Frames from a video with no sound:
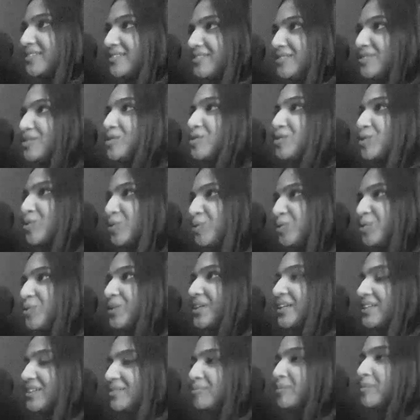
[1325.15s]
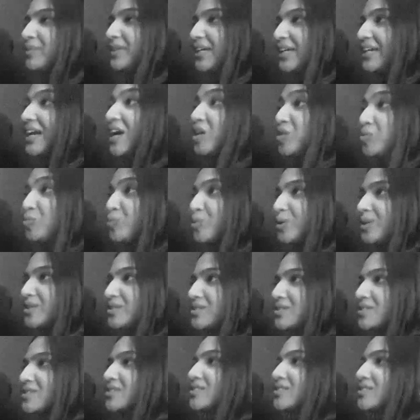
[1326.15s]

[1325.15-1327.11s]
You can get art prints.